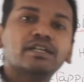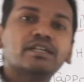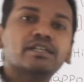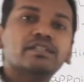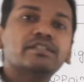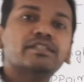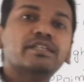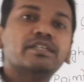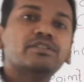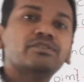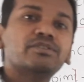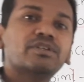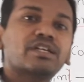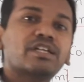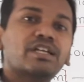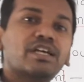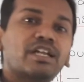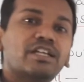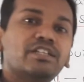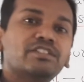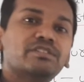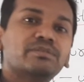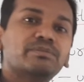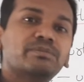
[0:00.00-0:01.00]
then you are
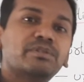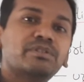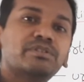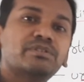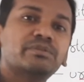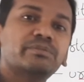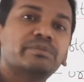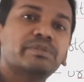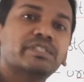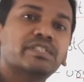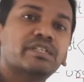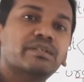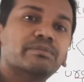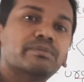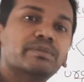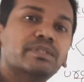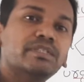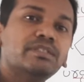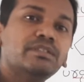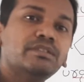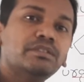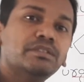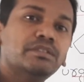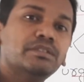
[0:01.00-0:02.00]
eligible to become
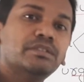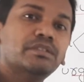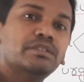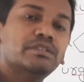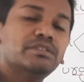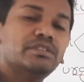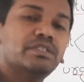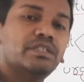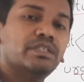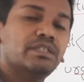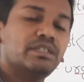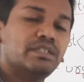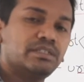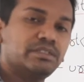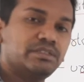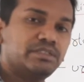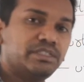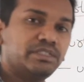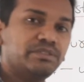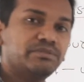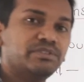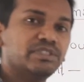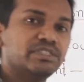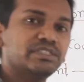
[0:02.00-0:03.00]
the
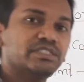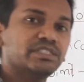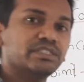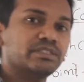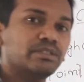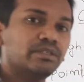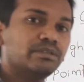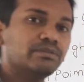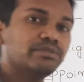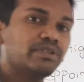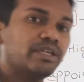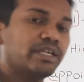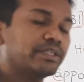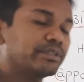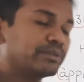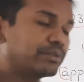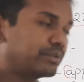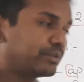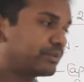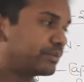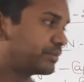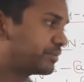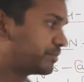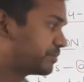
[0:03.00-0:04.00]
Chief Justice of High
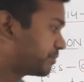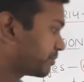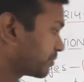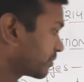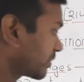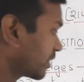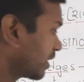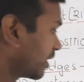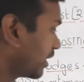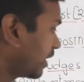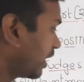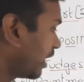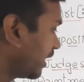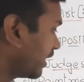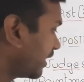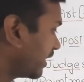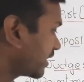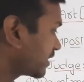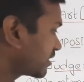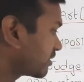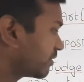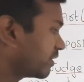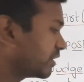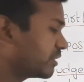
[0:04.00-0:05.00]
Court. And
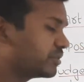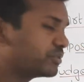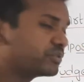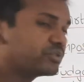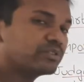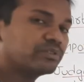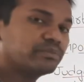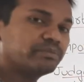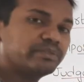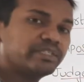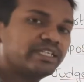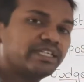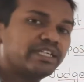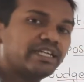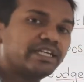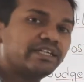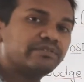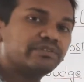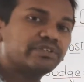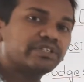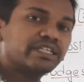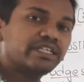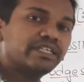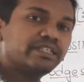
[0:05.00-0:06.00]
next one, you should be an
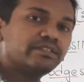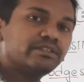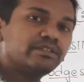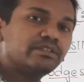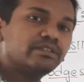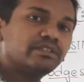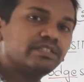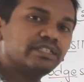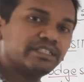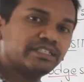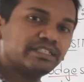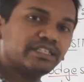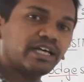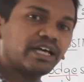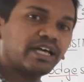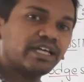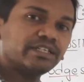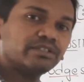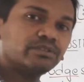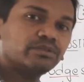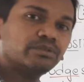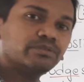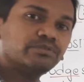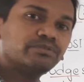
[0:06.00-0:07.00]
advocate in the
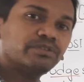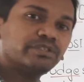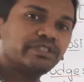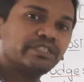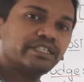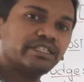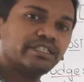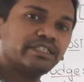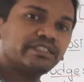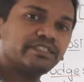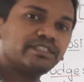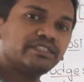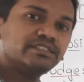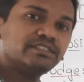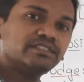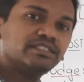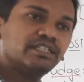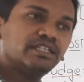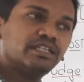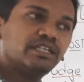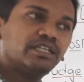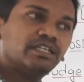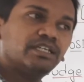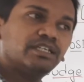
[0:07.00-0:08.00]
High Court for 10 years,
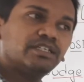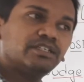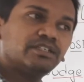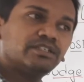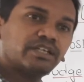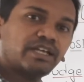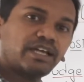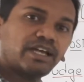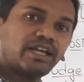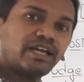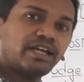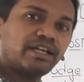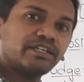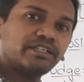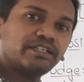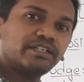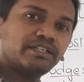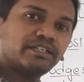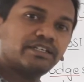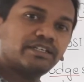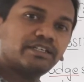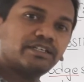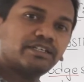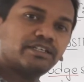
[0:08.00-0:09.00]

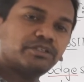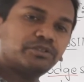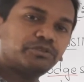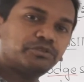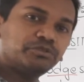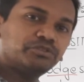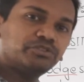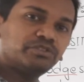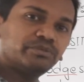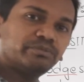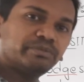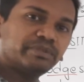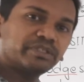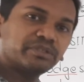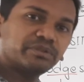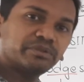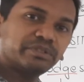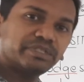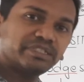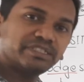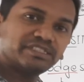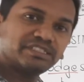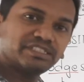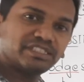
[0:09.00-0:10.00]
and you should be
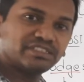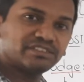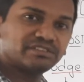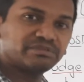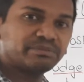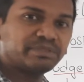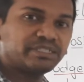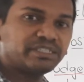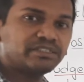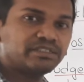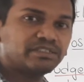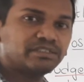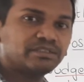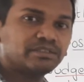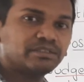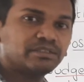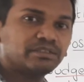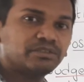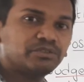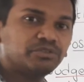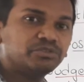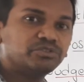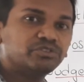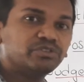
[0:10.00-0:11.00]
good in judgment,
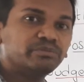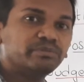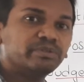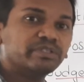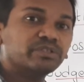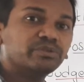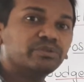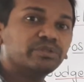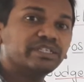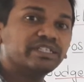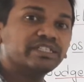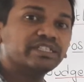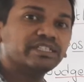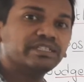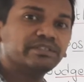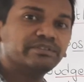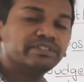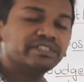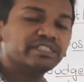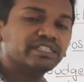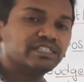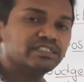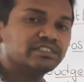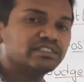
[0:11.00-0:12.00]
you should be good in
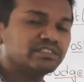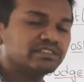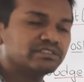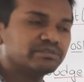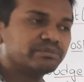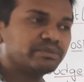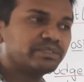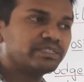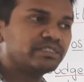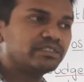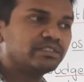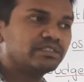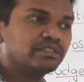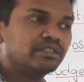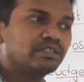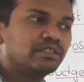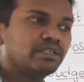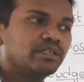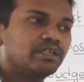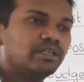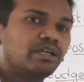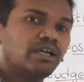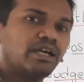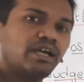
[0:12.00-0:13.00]
giving the judgment,
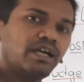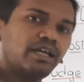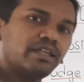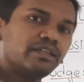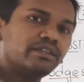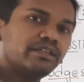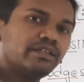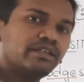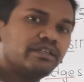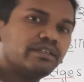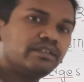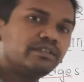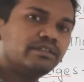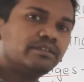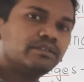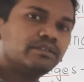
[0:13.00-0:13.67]
and then